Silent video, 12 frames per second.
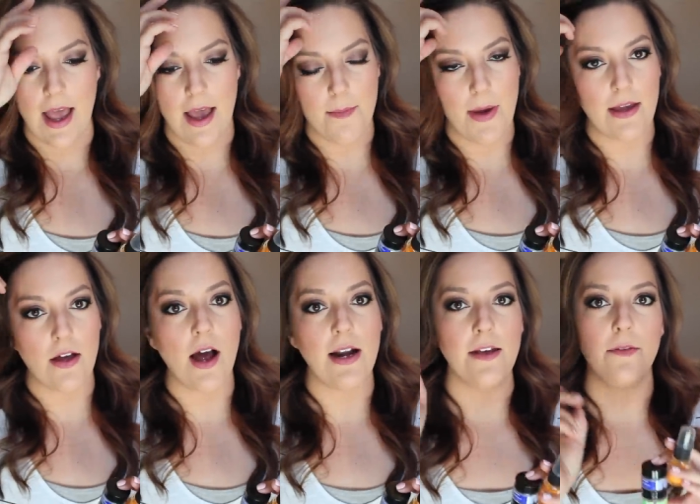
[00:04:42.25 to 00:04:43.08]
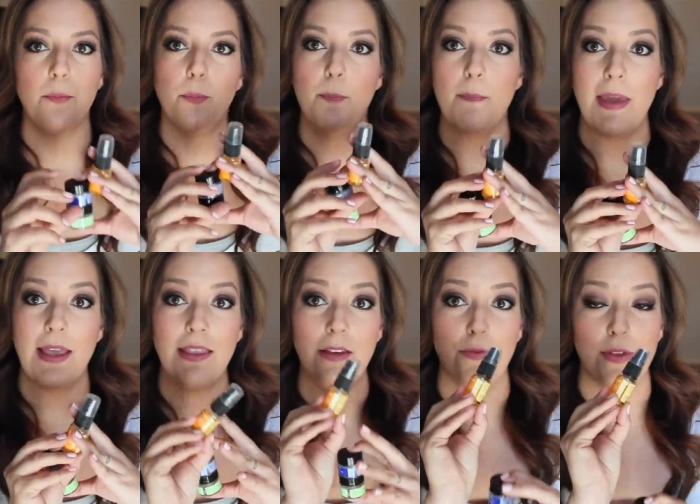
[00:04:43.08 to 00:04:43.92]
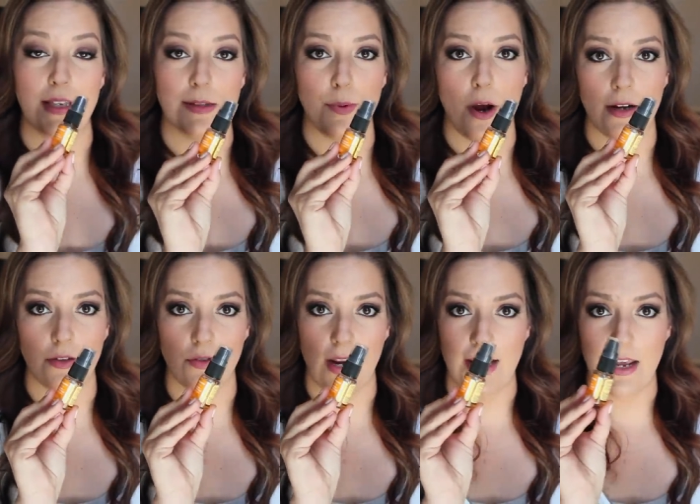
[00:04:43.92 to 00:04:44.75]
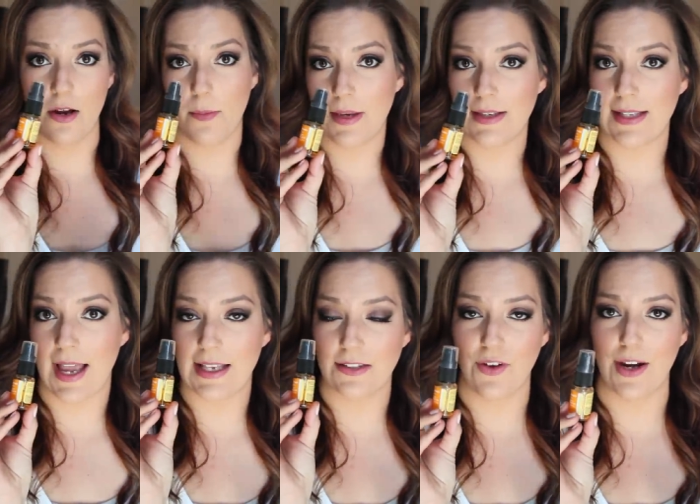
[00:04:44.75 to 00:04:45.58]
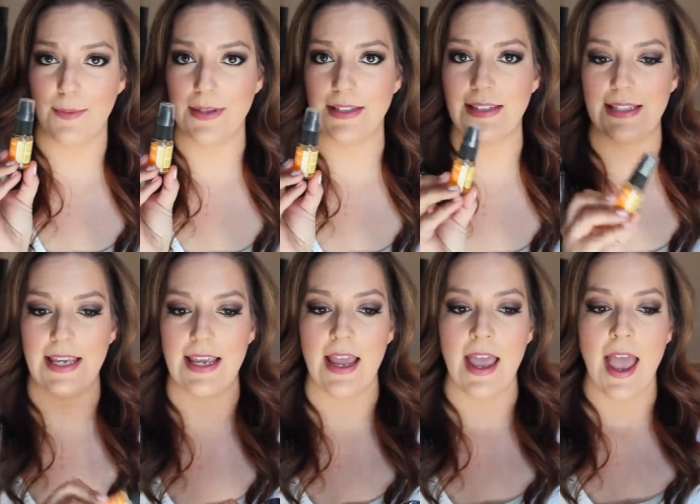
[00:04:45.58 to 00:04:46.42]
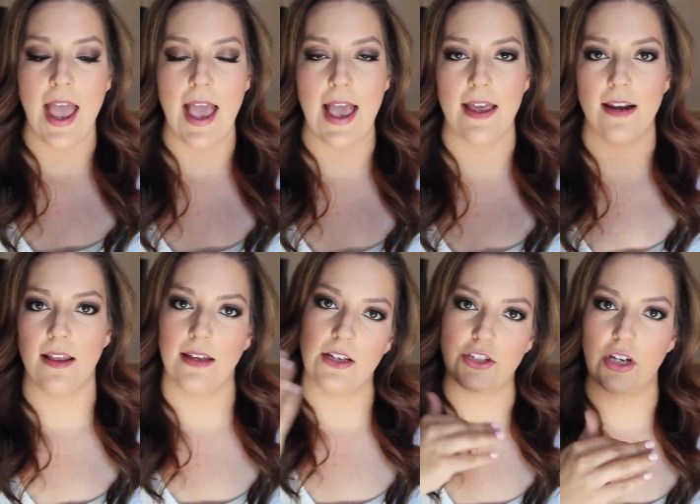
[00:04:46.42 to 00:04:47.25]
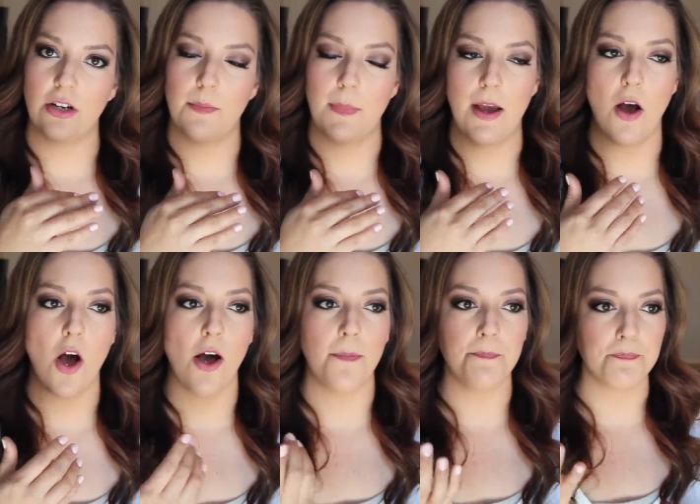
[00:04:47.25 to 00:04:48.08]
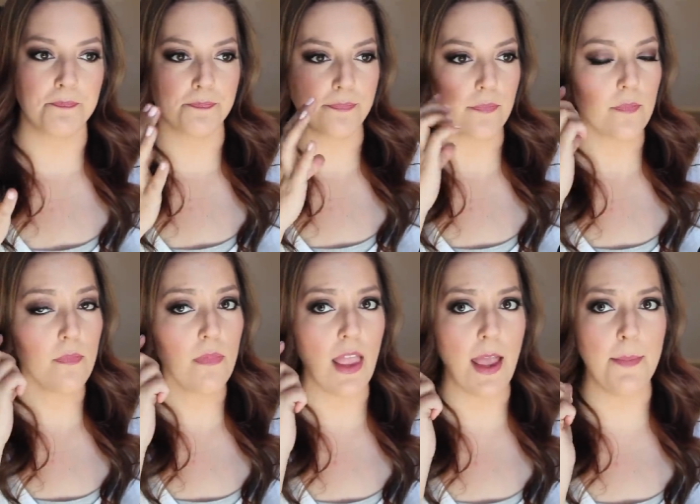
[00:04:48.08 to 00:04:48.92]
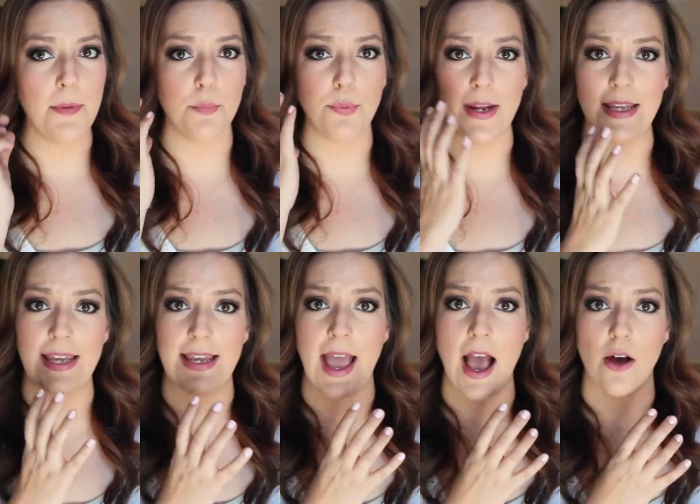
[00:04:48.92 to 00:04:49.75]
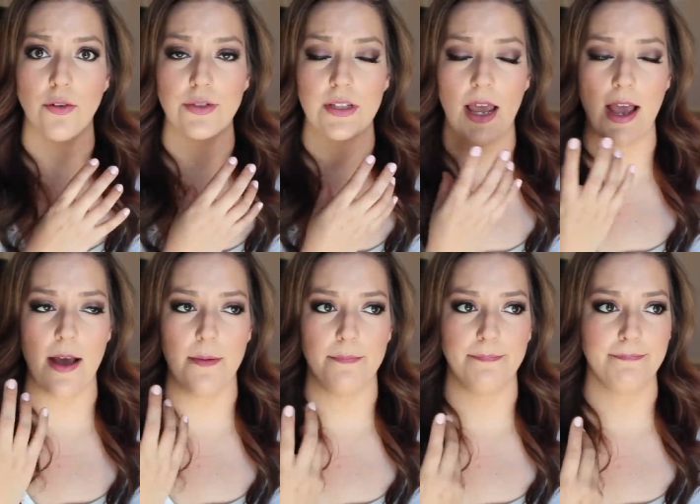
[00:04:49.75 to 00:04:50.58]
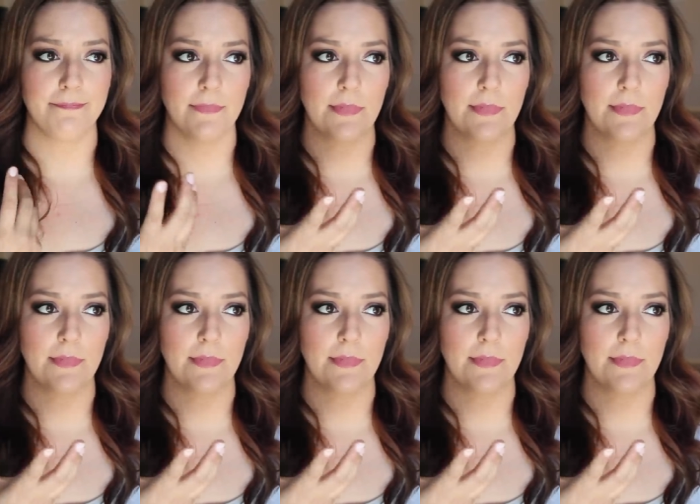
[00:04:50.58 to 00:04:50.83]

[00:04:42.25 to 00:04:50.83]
um, I got it mainly for this product right here because it has vitamin C and like I shared in my haul I've been breaking out um,